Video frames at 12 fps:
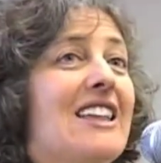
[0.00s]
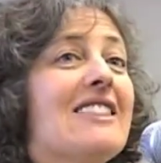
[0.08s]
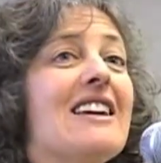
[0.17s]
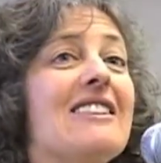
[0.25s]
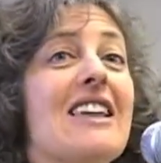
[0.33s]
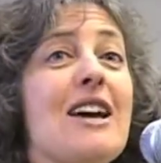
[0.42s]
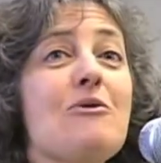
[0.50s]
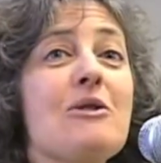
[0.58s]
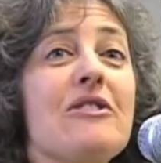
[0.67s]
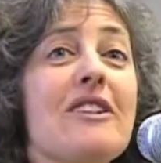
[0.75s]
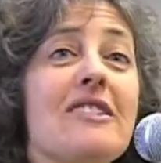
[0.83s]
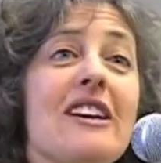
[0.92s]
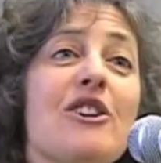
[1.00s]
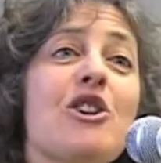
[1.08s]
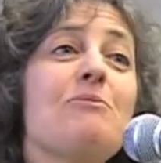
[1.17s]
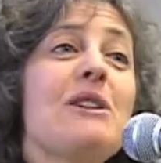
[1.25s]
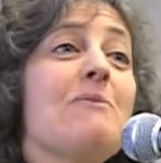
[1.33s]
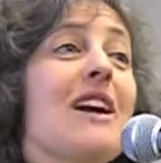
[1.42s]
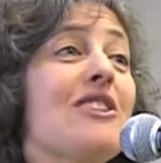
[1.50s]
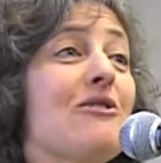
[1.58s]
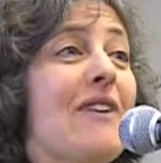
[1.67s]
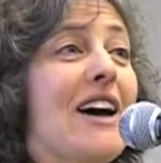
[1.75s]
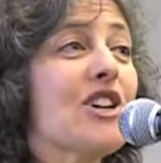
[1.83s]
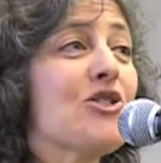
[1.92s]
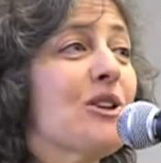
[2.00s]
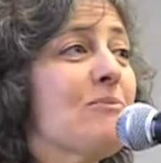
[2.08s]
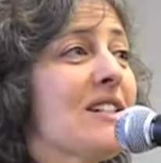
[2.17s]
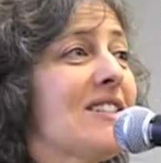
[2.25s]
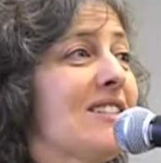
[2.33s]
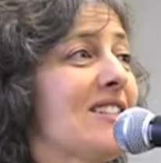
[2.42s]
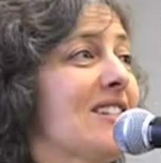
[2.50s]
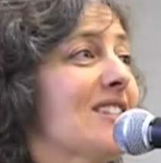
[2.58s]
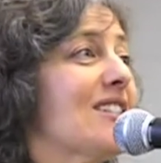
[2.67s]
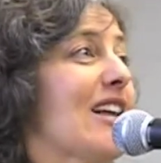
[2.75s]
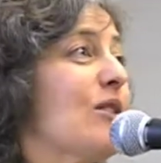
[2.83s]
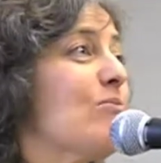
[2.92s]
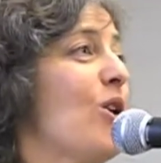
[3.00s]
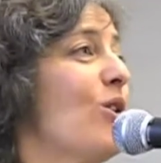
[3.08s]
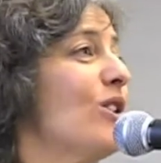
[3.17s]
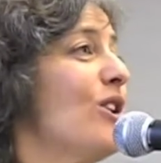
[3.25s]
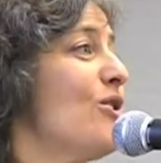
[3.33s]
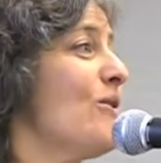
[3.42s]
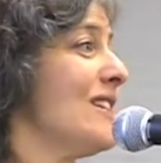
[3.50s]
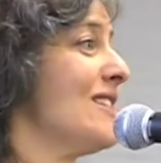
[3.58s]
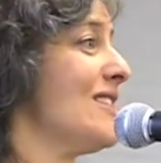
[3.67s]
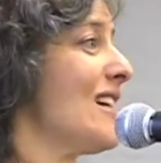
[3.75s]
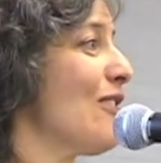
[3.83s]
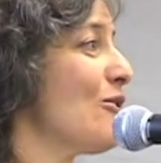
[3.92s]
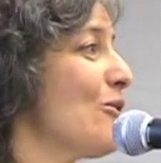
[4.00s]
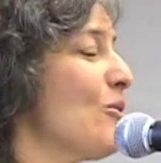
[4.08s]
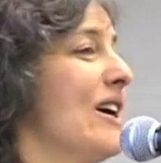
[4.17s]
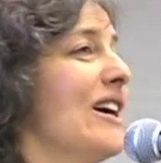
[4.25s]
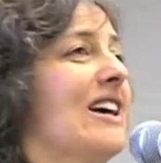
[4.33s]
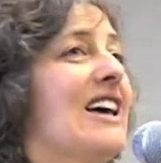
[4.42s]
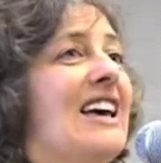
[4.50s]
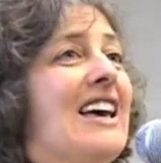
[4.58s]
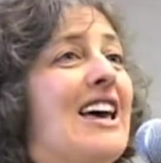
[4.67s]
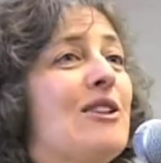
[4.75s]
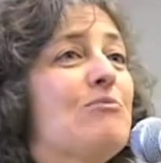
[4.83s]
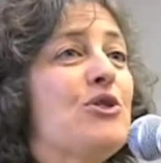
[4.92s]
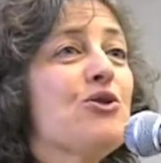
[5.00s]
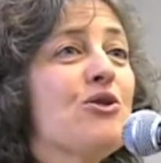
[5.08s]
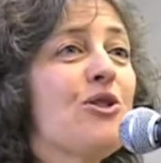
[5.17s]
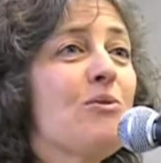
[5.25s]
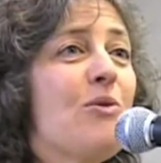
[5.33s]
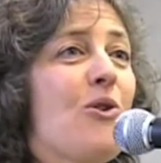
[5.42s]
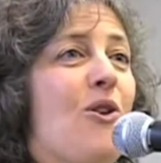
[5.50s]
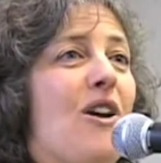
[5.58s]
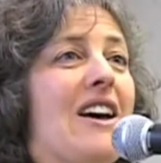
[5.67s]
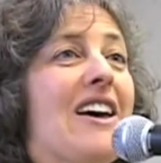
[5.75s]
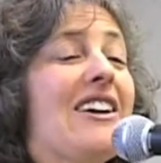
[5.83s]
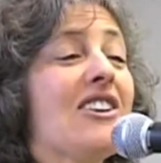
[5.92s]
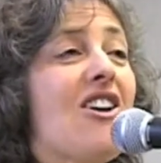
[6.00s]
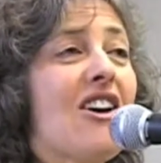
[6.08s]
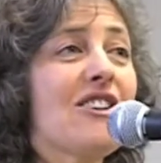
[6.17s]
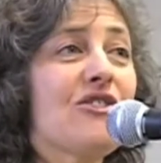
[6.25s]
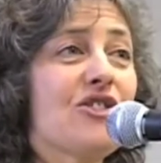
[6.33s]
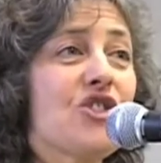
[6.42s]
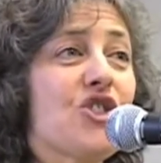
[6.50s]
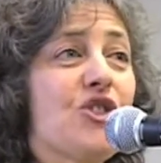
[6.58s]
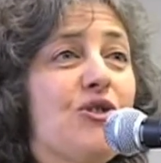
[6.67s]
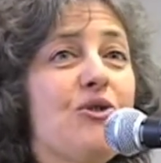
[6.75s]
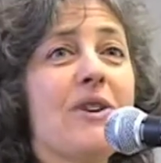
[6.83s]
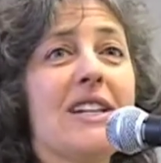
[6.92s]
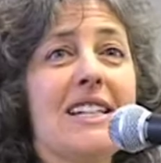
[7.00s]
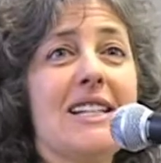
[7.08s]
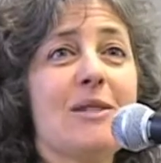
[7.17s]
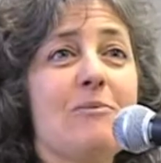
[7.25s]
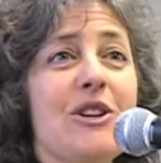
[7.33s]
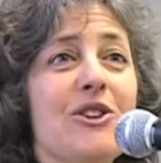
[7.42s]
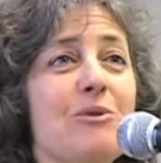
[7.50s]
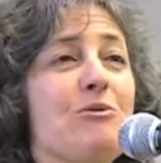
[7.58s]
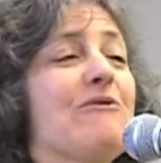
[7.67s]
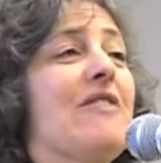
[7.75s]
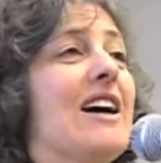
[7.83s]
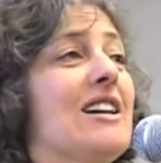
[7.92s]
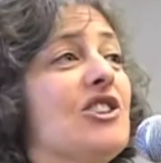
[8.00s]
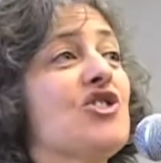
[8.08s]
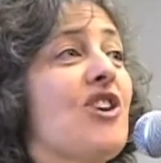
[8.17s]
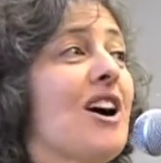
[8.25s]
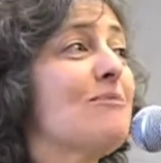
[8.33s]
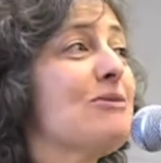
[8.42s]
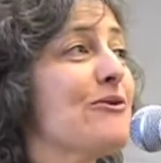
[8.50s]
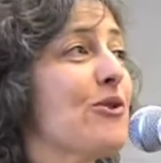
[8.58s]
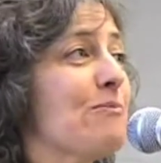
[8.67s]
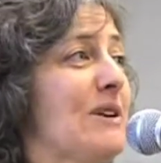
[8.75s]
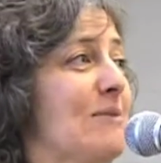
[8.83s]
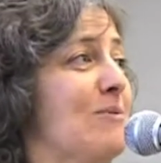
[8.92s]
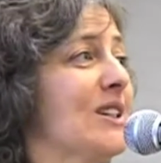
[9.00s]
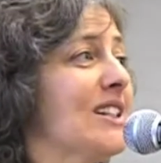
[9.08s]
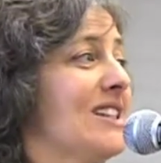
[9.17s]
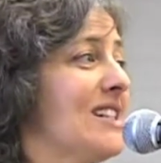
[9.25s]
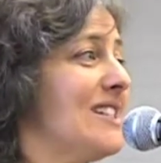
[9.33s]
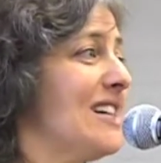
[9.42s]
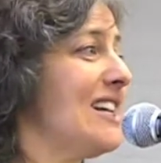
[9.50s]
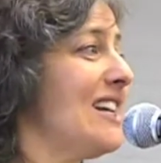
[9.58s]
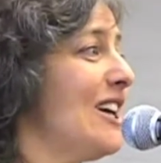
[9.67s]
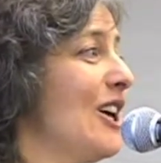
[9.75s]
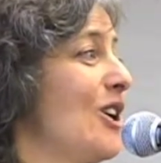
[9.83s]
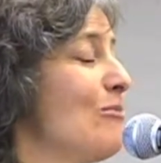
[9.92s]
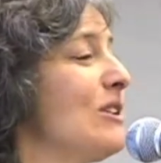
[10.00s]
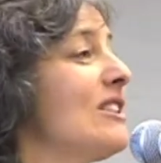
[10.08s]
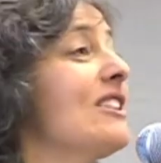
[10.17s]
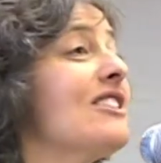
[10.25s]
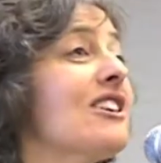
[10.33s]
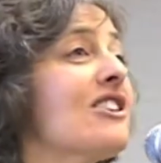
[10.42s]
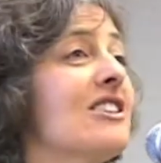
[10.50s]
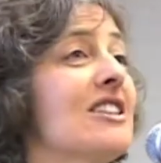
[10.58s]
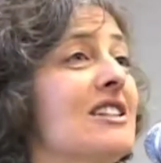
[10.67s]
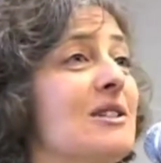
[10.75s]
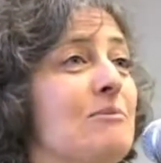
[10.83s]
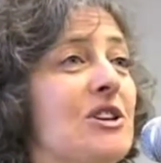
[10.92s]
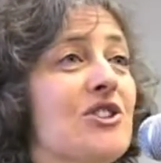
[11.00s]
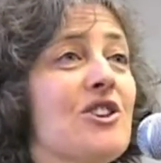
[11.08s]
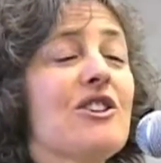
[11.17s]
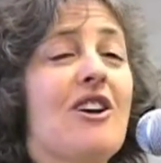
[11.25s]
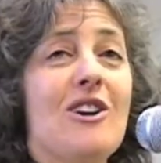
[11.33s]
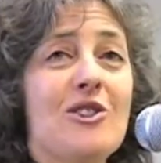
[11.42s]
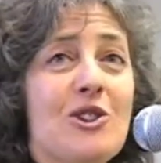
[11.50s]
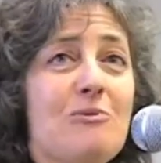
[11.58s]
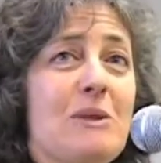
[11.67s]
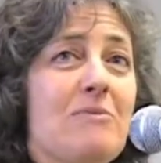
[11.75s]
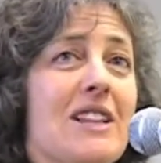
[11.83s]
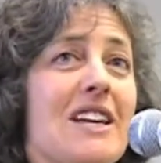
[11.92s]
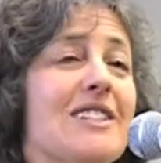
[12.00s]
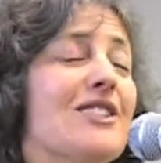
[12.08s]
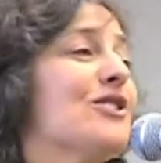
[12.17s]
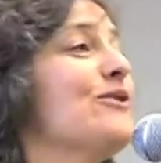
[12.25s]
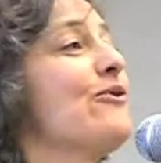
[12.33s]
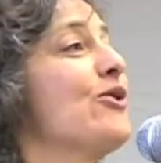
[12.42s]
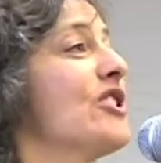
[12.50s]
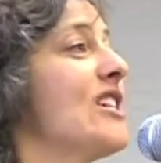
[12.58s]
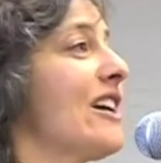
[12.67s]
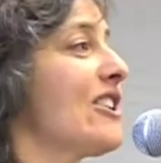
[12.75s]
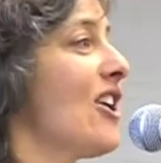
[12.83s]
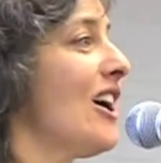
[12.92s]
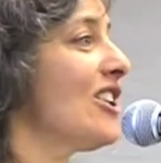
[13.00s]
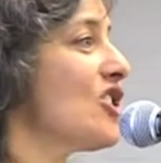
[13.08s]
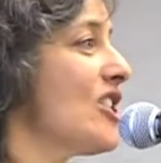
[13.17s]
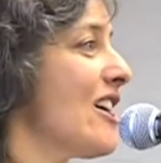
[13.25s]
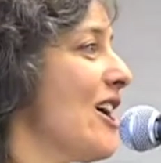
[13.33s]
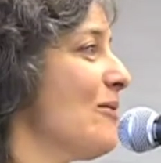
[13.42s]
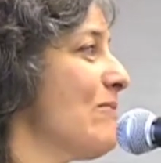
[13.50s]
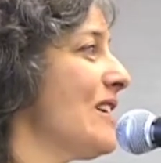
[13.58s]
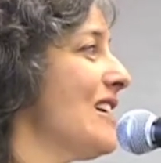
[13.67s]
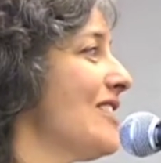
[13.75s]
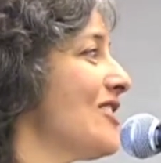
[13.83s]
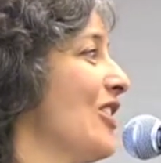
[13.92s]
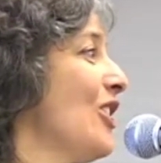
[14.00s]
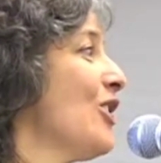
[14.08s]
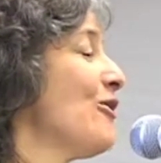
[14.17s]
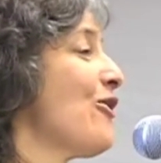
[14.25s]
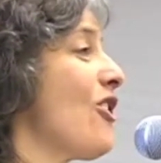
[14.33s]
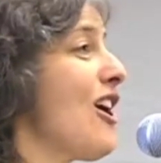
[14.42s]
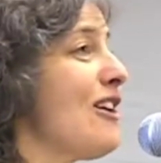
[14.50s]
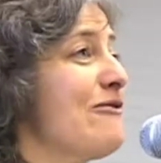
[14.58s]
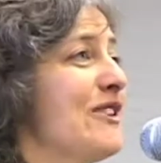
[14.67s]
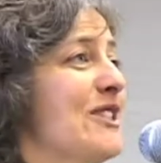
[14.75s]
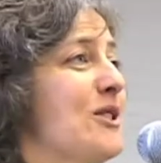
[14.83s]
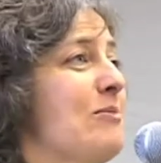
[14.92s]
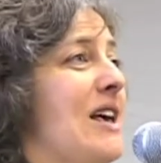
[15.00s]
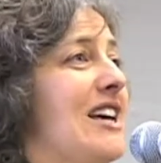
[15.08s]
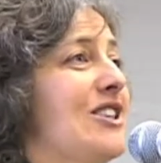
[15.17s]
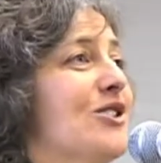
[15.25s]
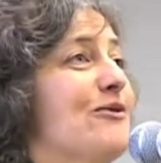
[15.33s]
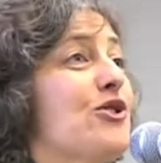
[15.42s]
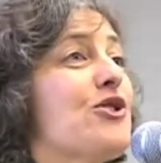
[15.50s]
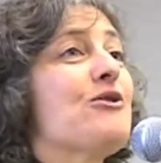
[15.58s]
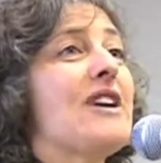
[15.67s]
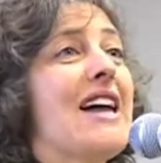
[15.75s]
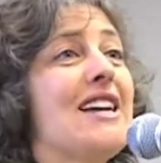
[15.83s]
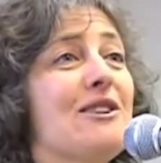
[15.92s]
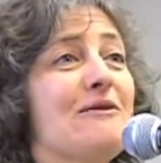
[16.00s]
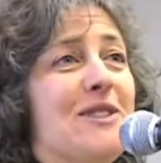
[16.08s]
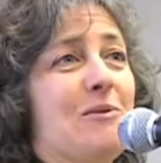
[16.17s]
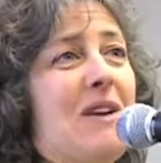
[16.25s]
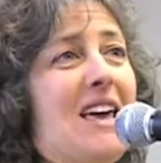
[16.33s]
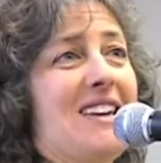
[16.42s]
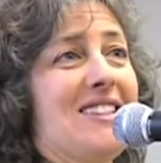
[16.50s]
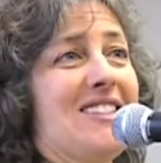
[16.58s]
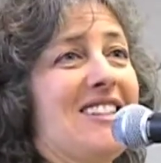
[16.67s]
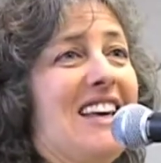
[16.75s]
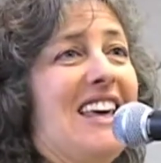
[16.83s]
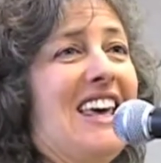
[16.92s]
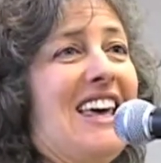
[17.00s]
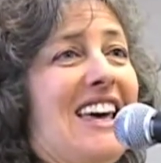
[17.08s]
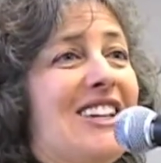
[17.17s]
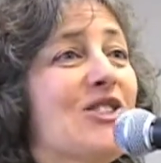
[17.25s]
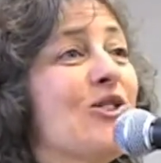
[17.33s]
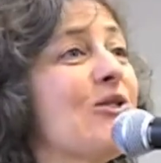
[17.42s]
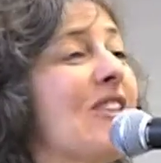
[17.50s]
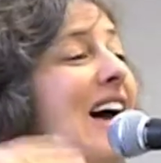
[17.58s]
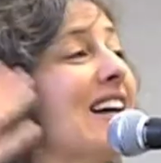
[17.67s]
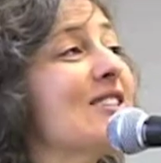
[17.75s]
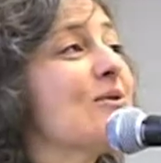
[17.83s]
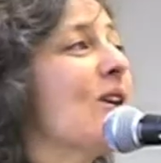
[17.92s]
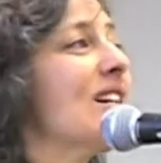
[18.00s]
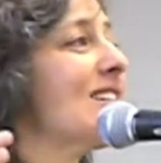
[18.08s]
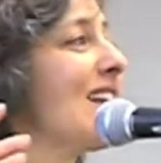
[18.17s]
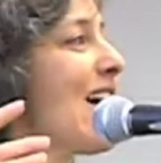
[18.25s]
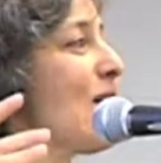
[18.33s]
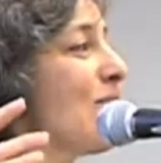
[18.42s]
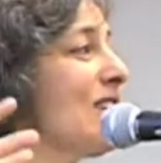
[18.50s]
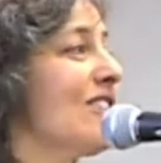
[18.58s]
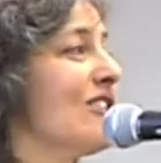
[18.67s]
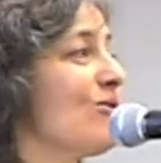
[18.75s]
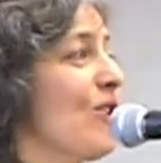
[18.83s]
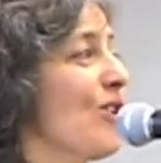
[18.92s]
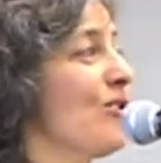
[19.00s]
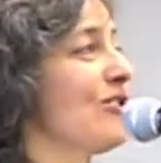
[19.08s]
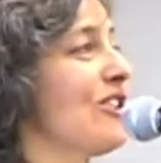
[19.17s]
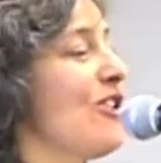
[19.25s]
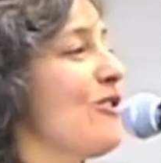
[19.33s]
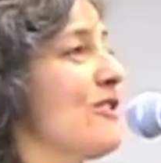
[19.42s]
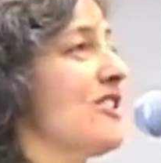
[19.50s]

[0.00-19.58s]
That there could be manufacturing businesses like Polo and Southwick and Bugle Boy and Cardinal Shoe in these mills, providing jobs for people in the city, but that these mills could also be places for technology companies, for office space, for creative space. And so that is what has happened and grown over